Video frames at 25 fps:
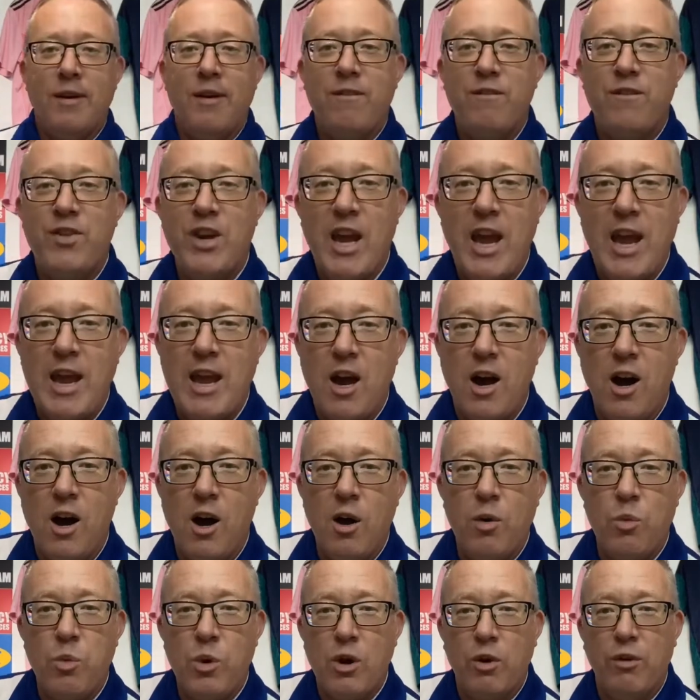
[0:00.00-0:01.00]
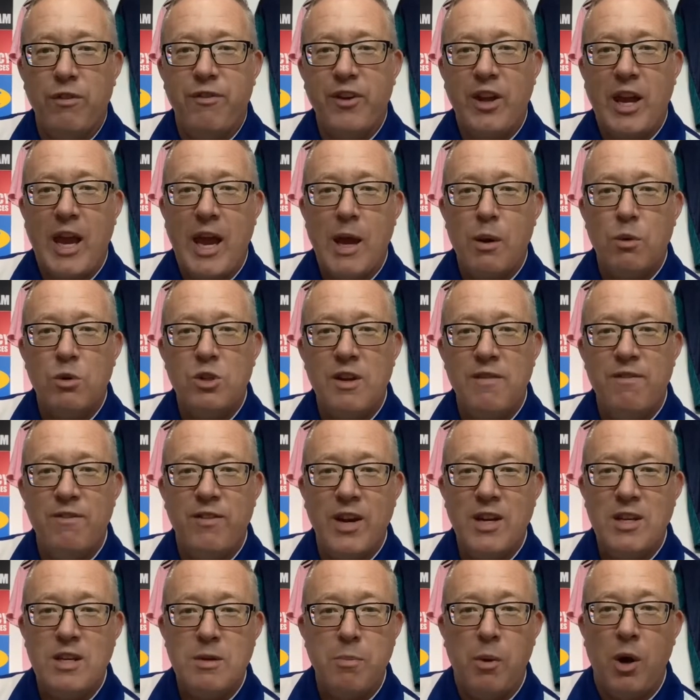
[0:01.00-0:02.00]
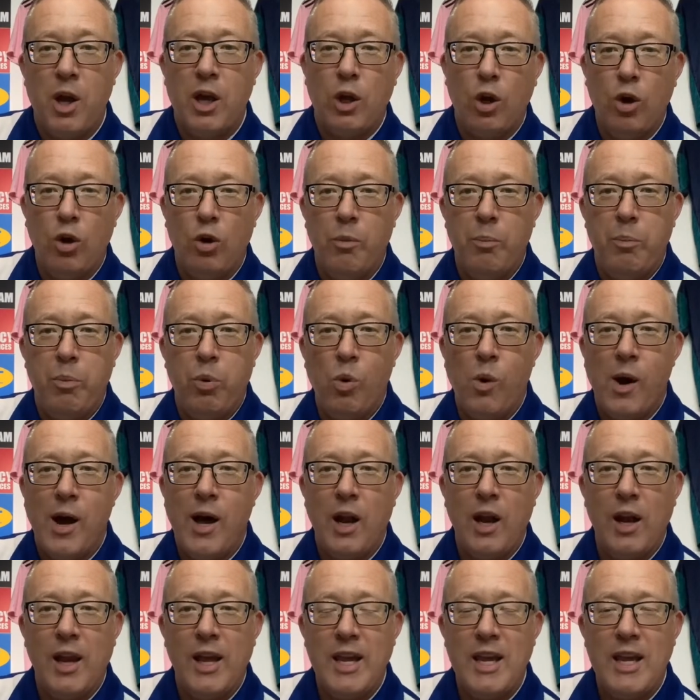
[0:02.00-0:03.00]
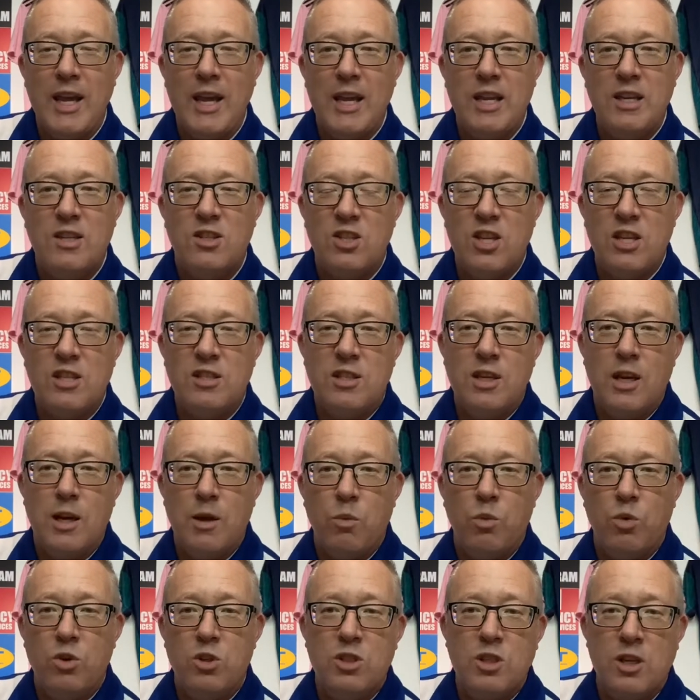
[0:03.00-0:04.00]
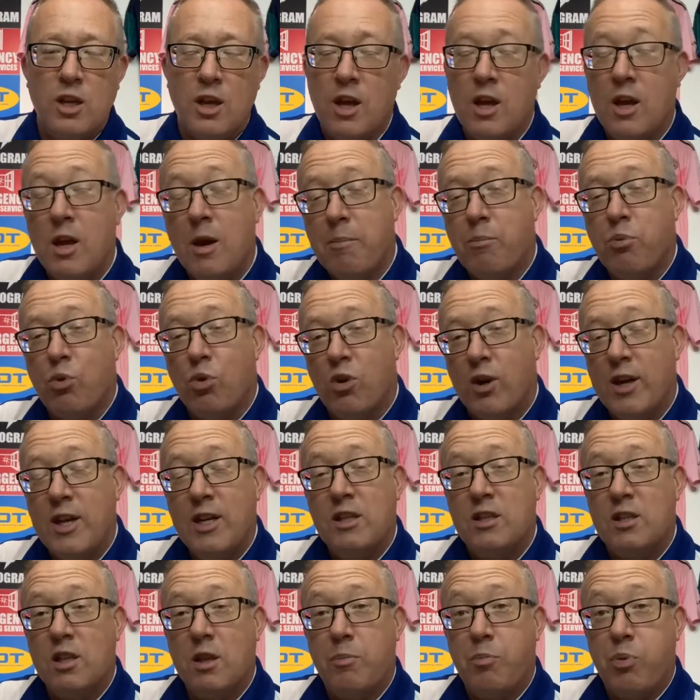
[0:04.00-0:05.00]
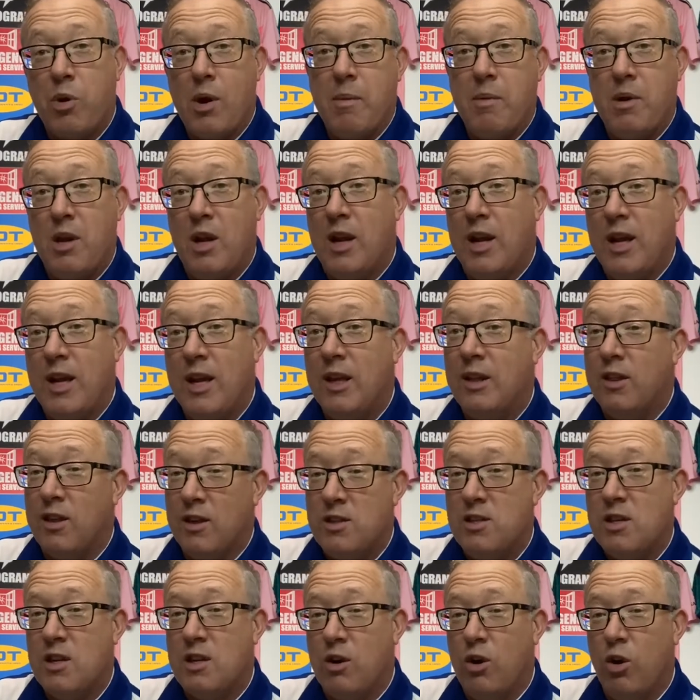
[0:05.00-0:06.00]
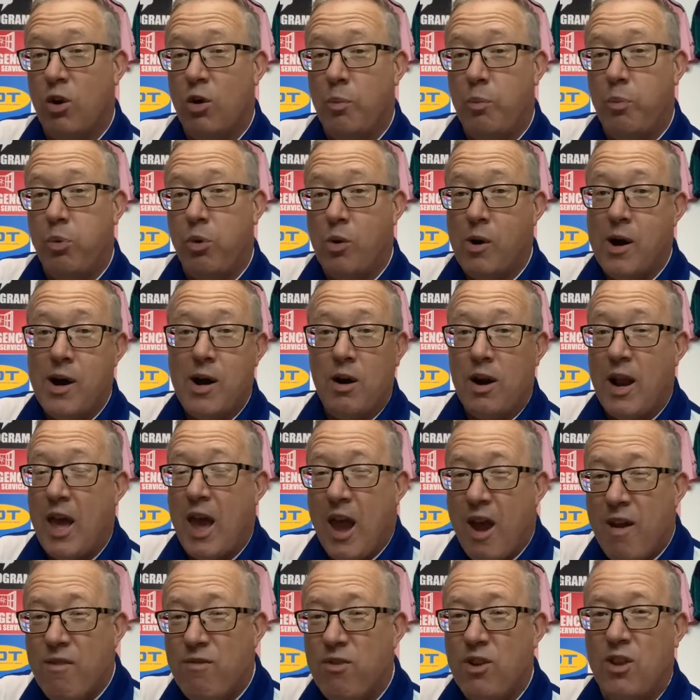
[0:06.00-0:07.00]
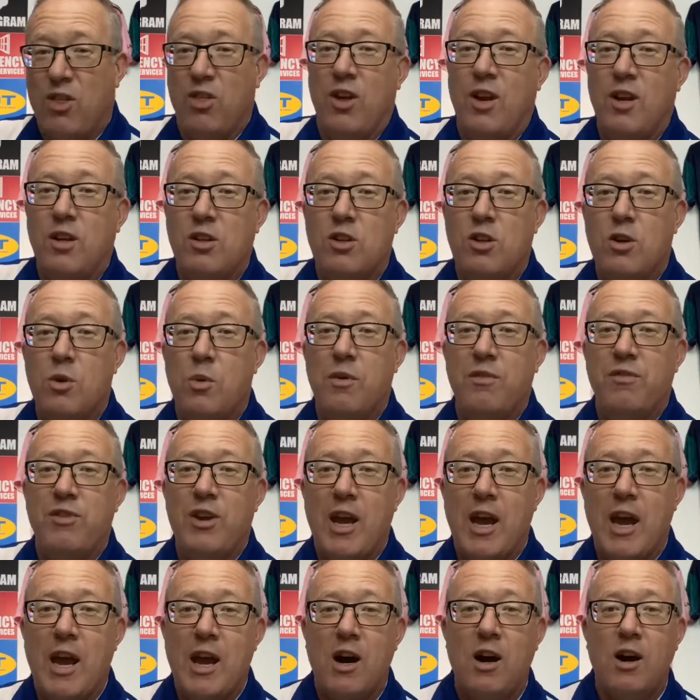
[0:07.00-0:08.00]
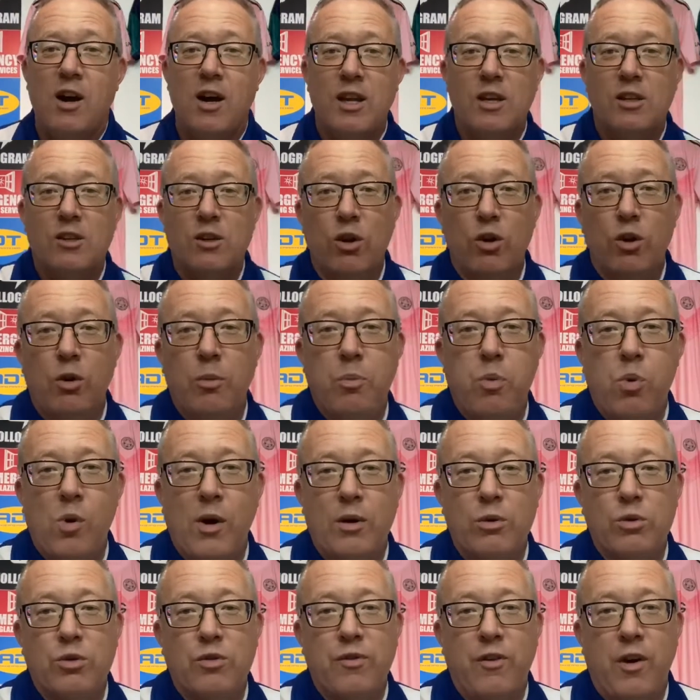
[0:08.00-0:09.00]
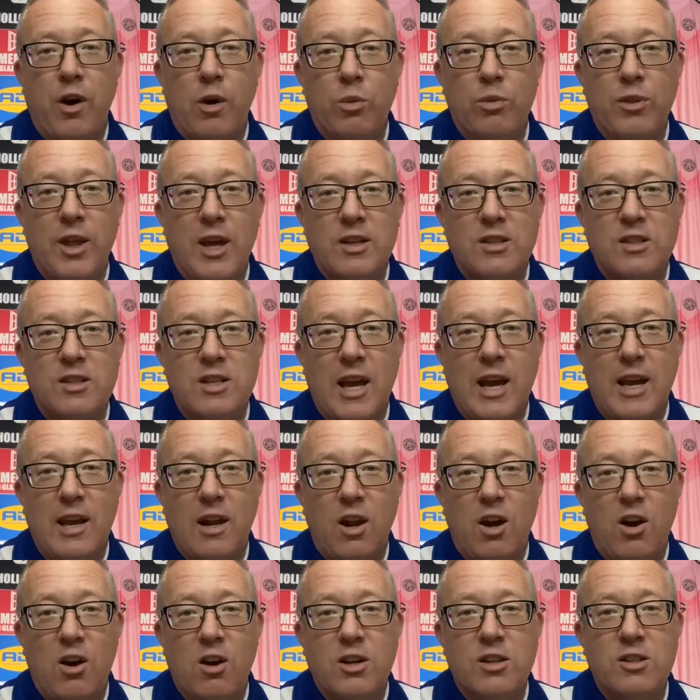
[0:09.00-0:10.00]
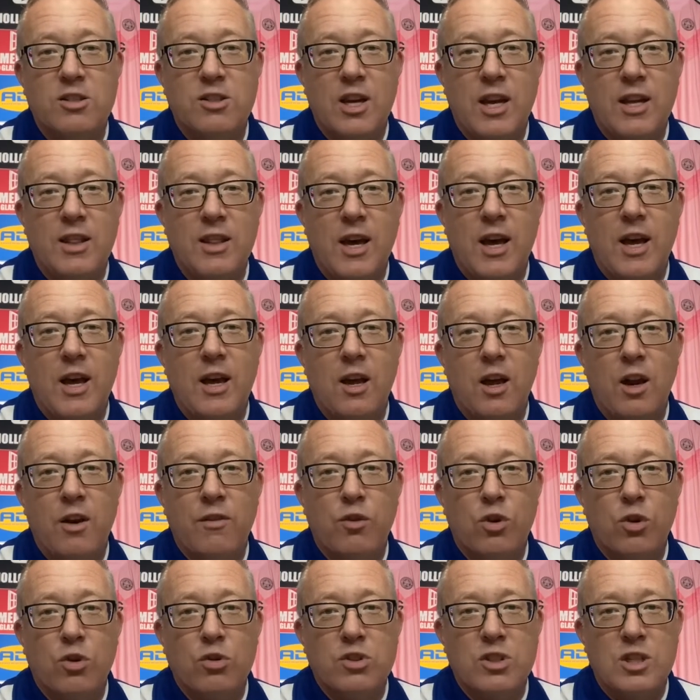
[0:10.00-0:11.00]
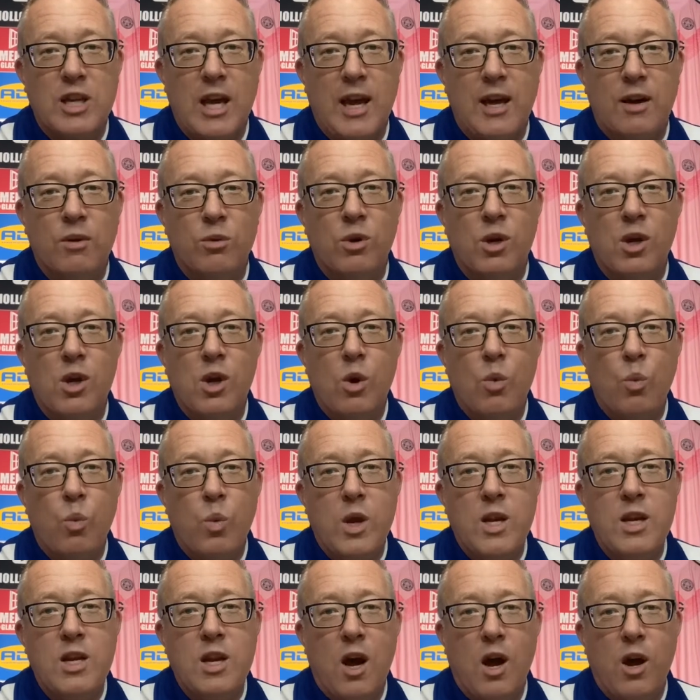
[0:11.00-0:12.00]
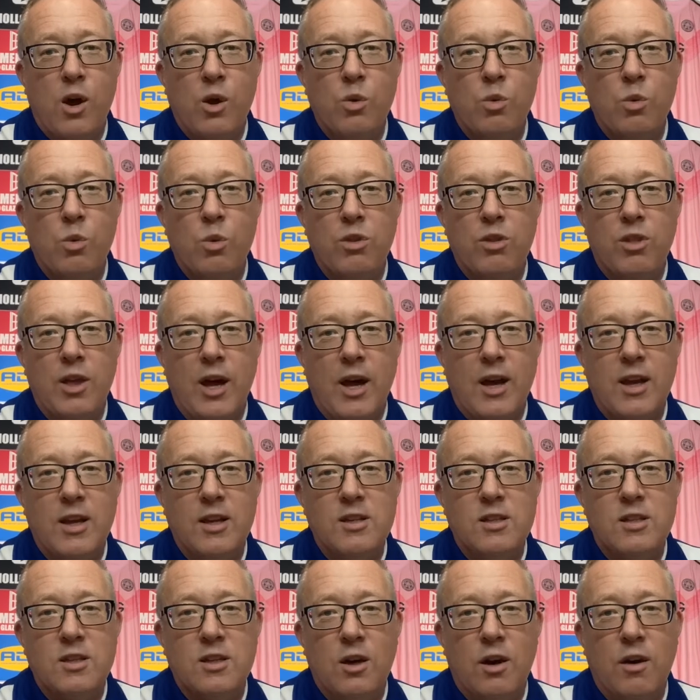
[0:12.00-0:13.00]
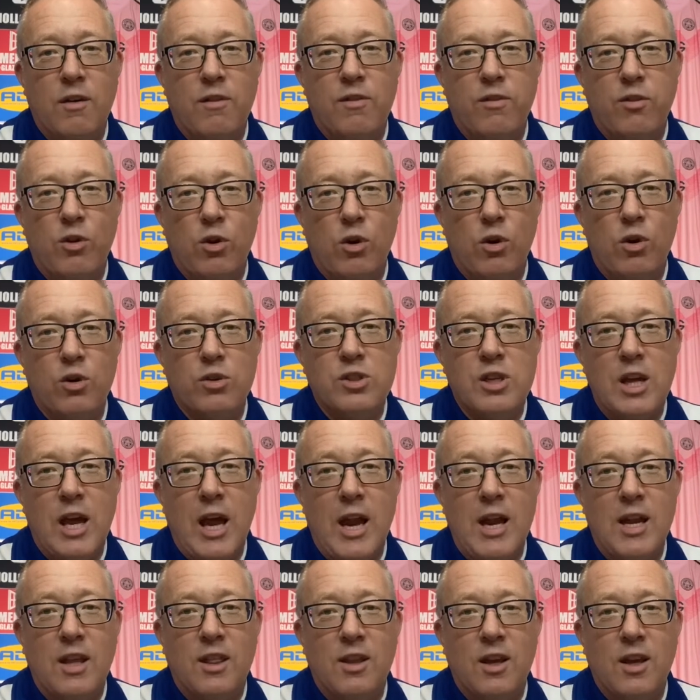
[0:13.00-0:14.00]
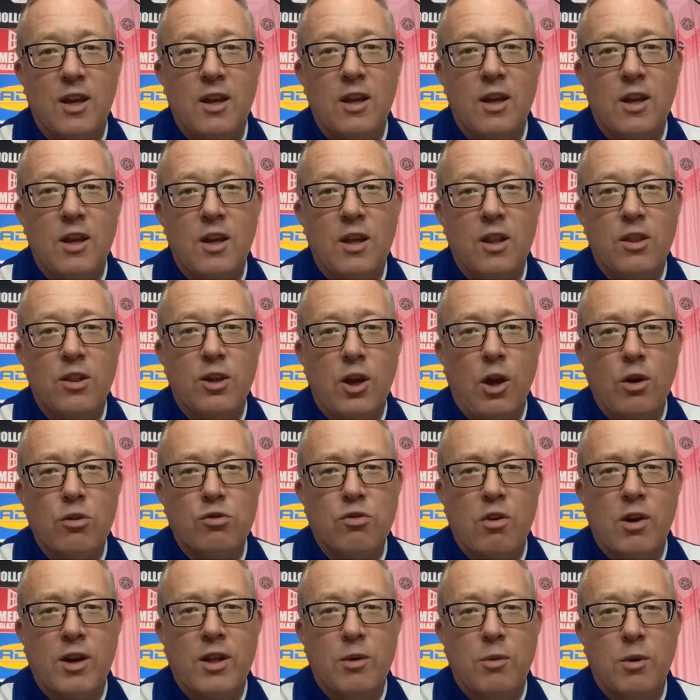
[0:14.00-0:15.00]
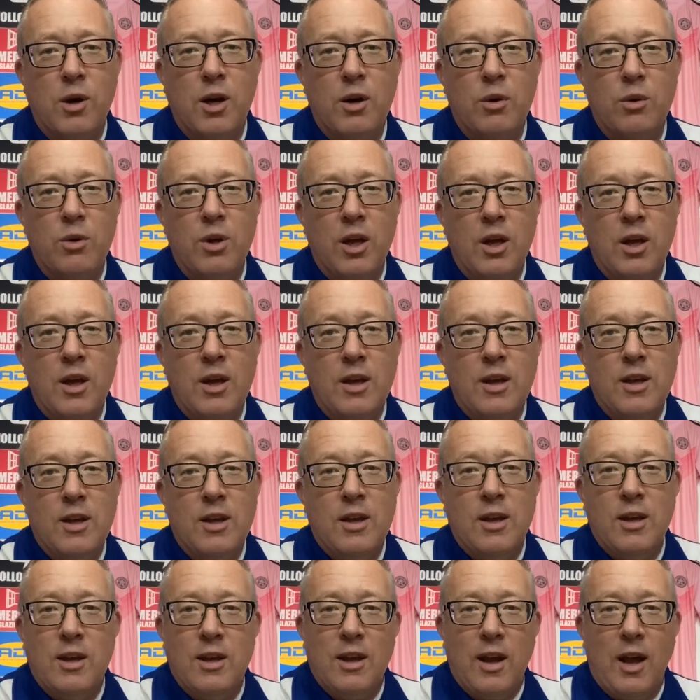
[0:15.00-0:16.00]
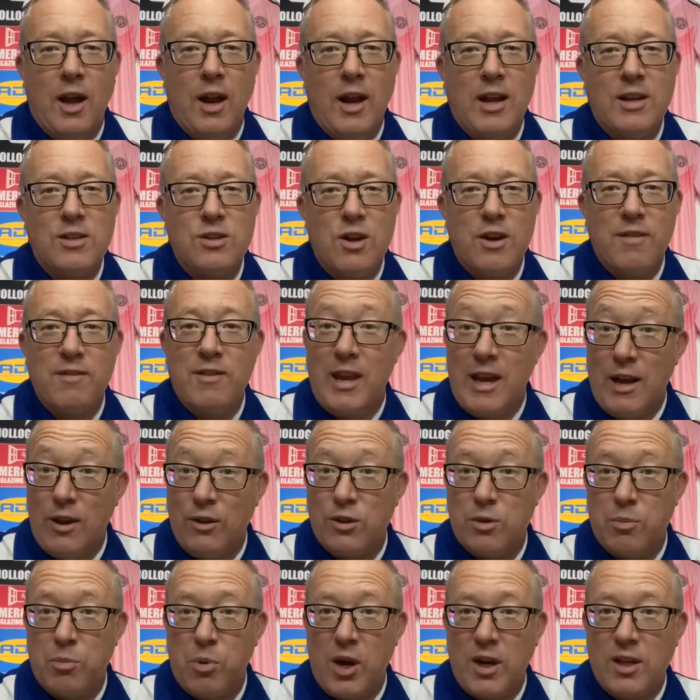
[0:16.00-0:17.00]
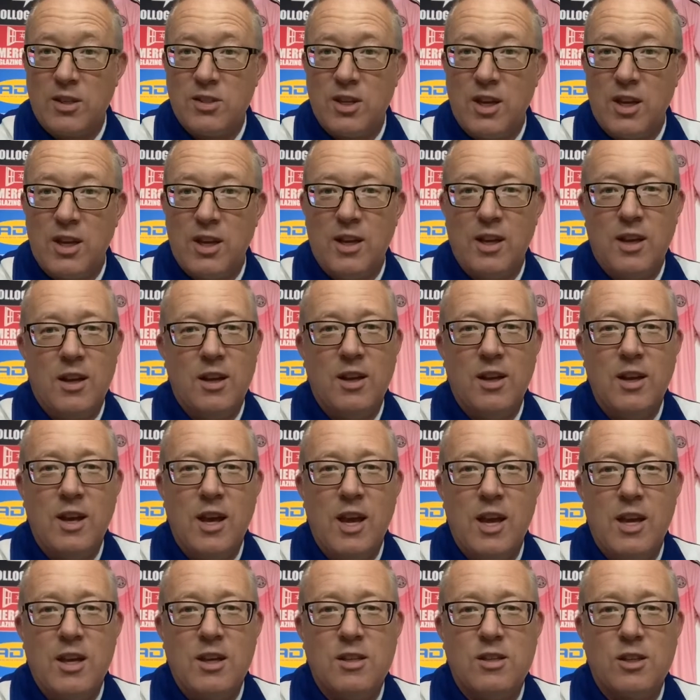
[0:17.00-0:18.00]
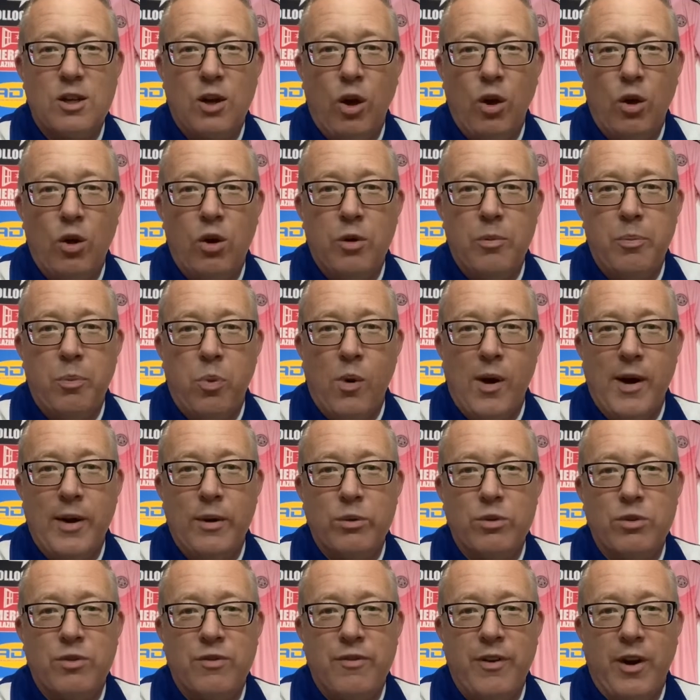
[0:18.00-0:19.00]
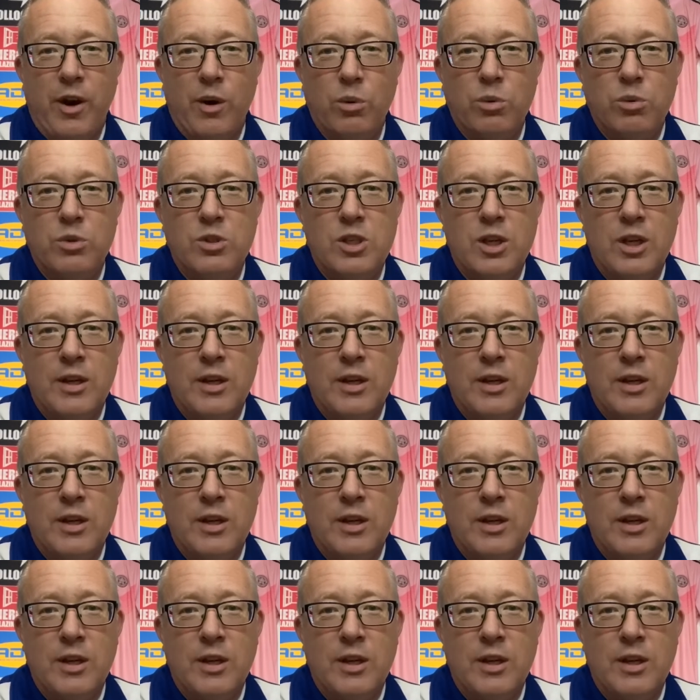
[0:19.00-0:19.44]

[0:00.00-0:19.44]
VAR, we all forget it was invented by Claude Puel. He insisted it was brought into the Premier League. This is Claude Puel. Everything to do with VAR is Claude Puel's fault. That's Dale Hines saying that. And of course, Dale, we know that is, of course, anything that goes wrong in the world, and let's not even get on to Brexit, is Claude Puel's fault.